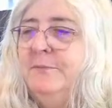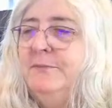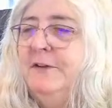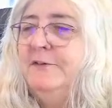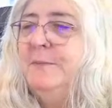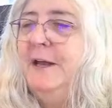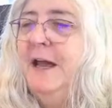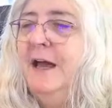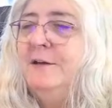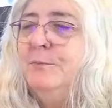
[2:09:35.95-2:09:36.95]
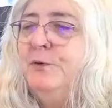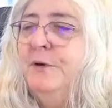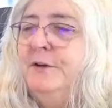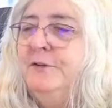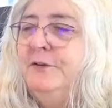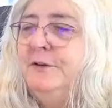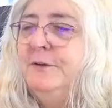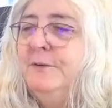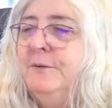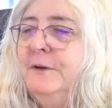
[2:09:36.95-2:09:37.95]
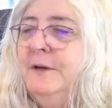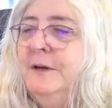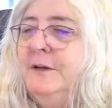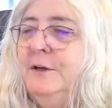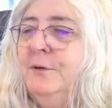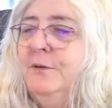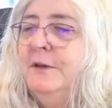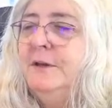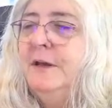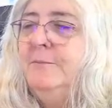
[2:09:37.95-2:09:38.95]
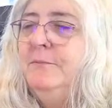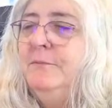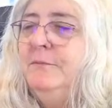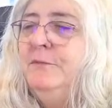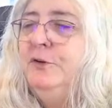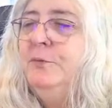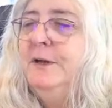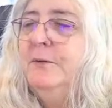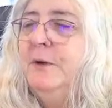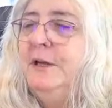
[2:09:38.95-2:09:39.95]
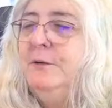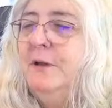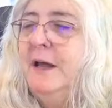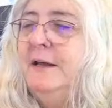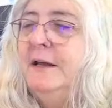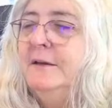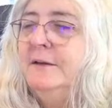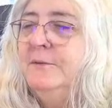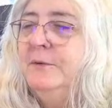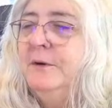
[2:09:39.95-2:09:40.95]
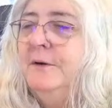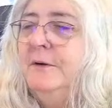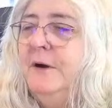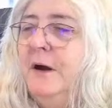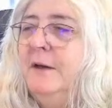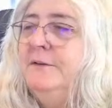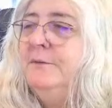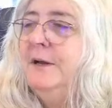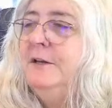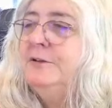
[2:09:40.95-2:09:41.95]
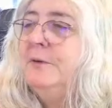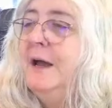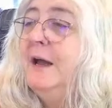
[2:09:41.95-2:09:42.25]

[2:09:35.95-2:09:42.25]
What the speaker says: That's my attaboy to know that I'm doing what you like and that we're on the right track.